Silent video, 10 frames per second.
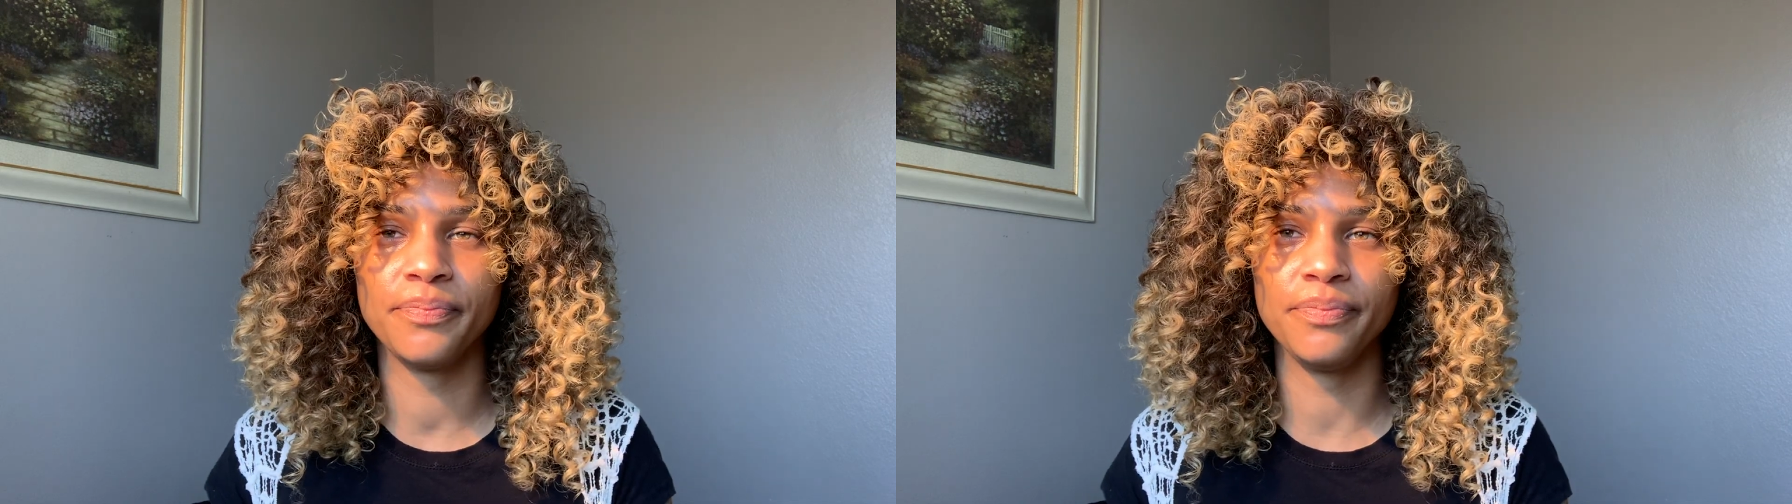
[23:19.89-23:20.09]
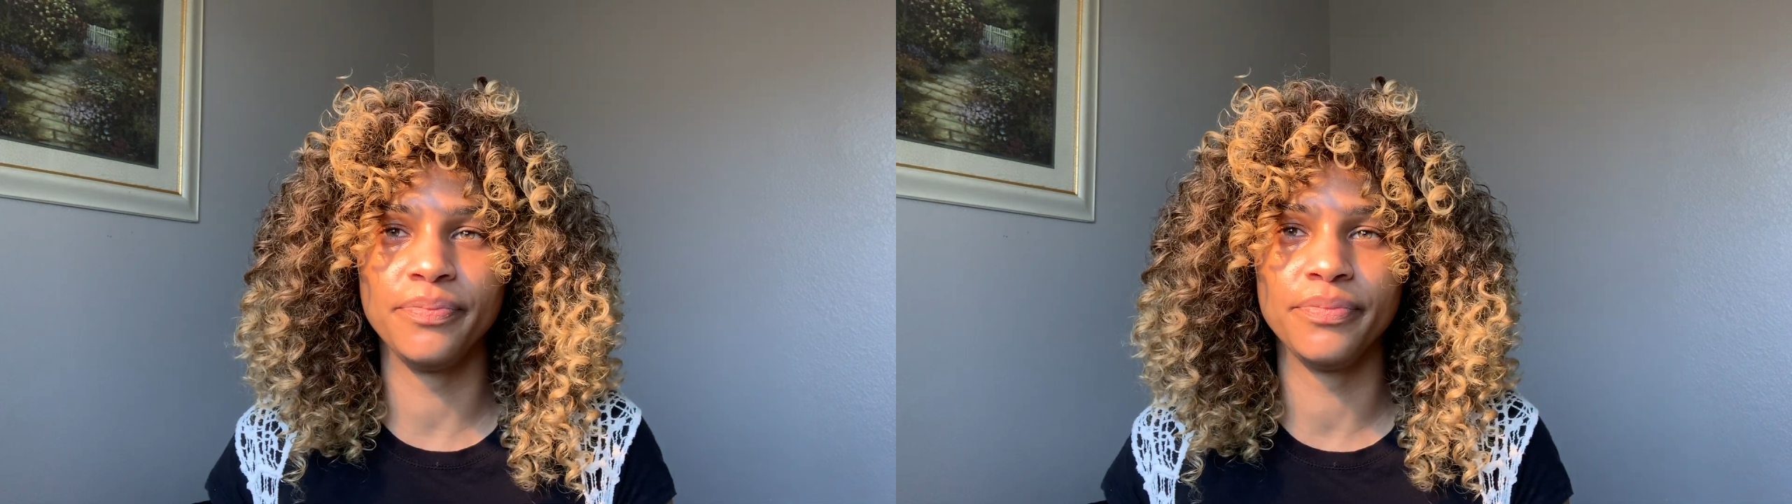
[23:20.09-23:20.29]

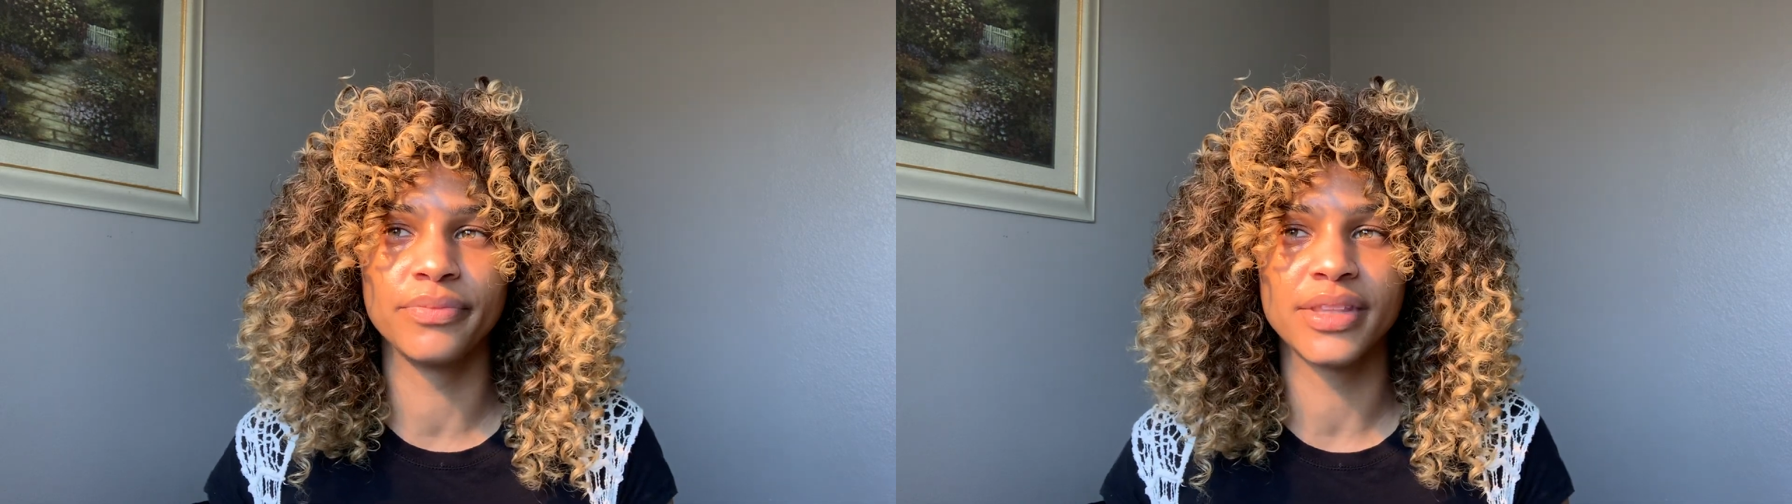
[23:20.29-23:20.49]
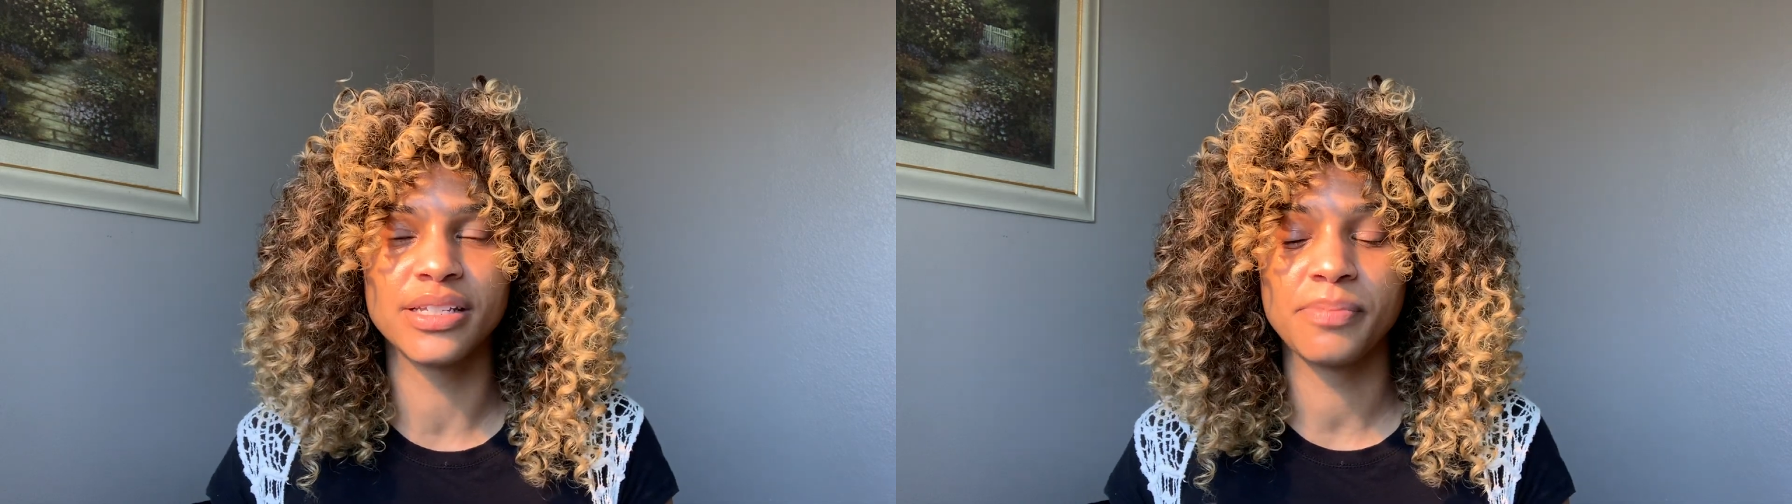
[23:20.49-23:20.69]

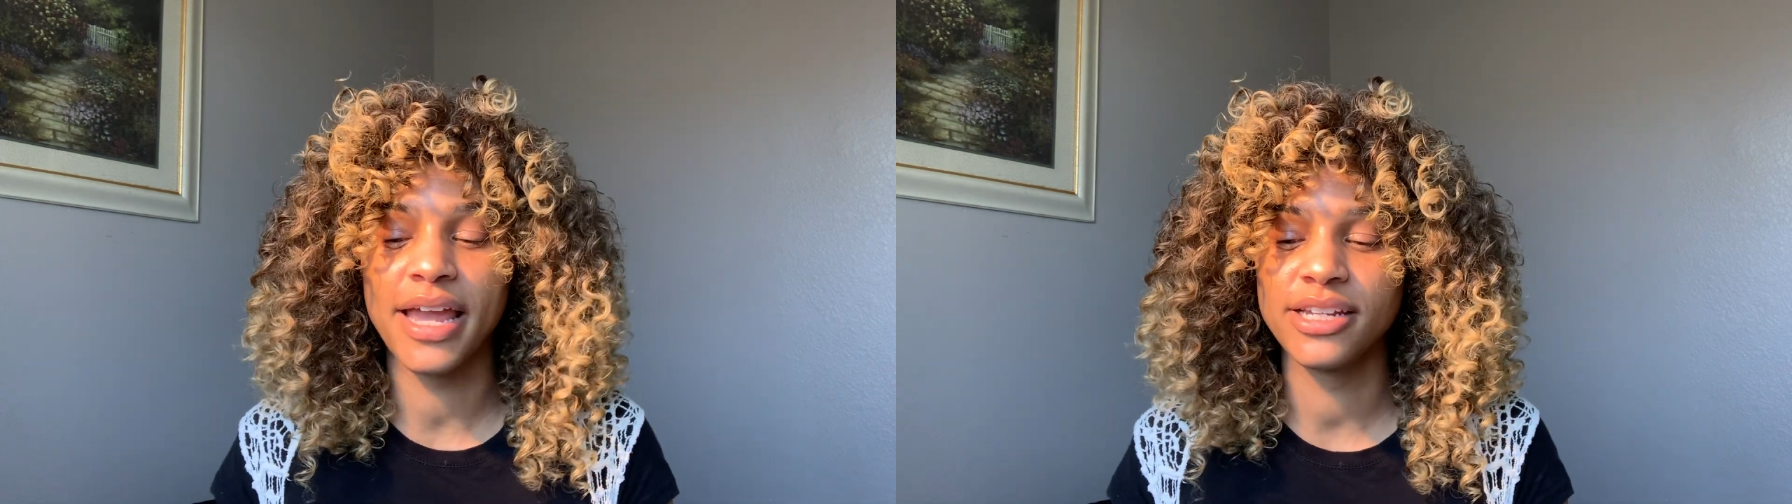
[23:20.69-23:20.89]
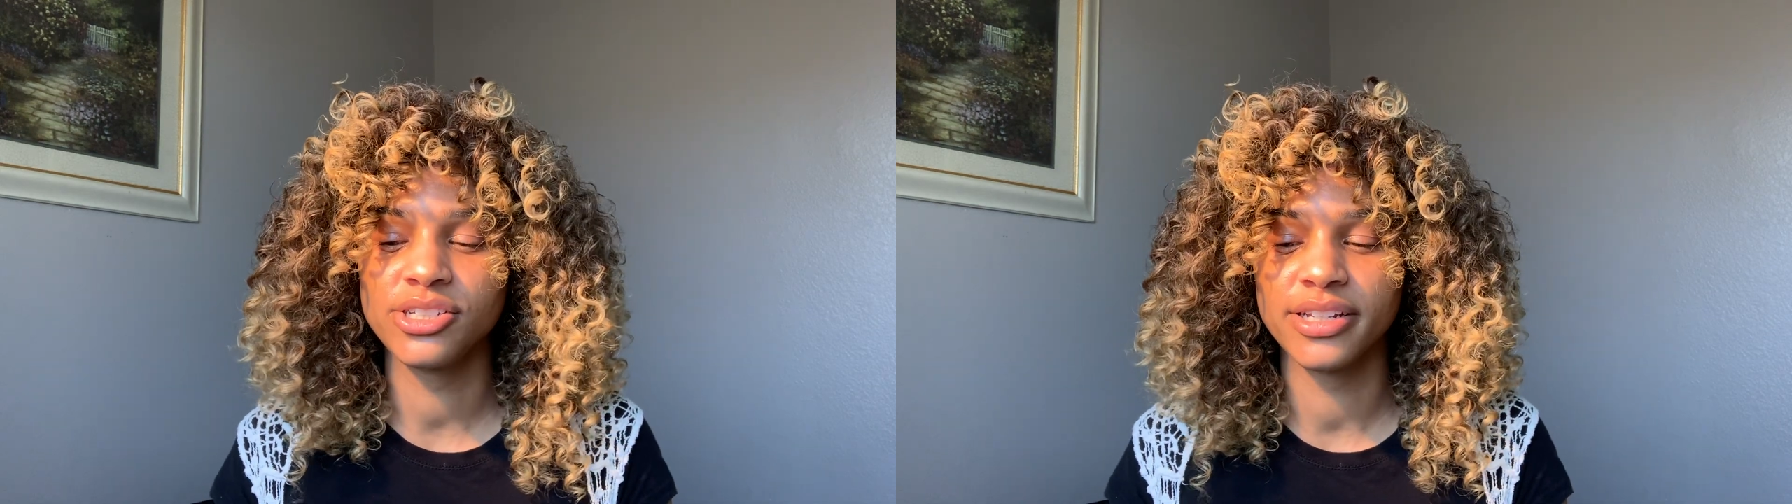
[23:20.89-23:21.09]
this
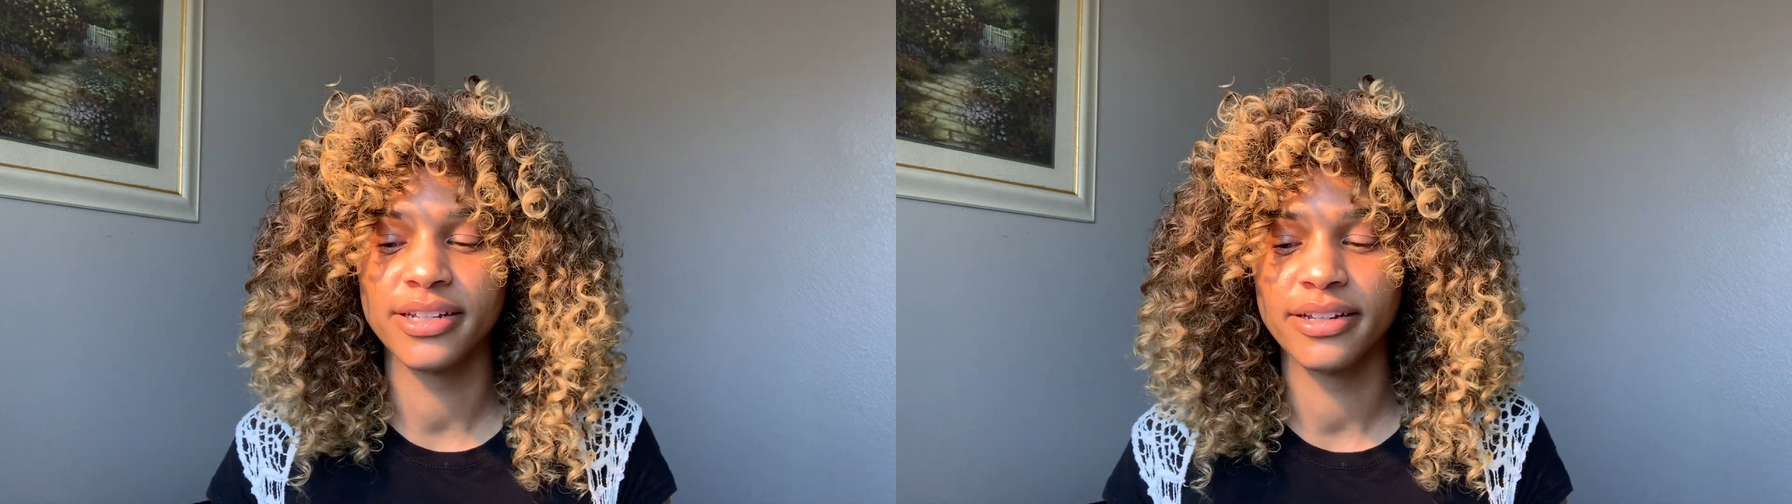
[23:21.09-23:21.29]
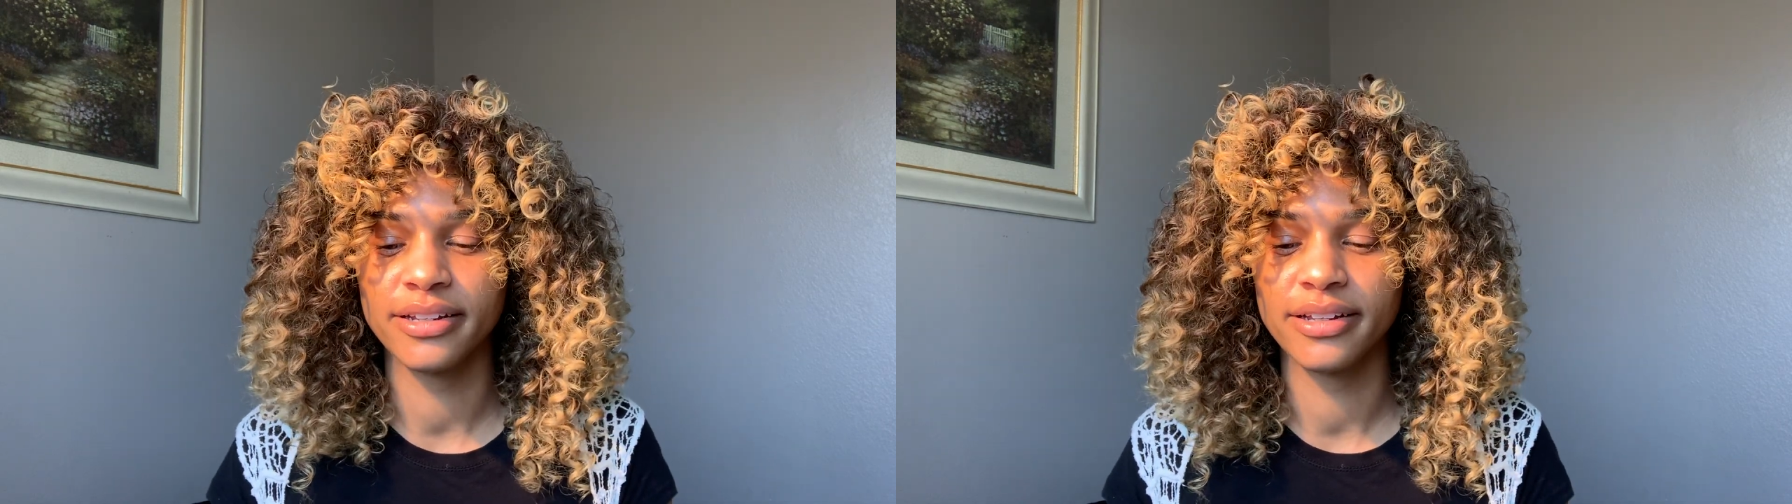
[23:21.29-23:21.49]
patient.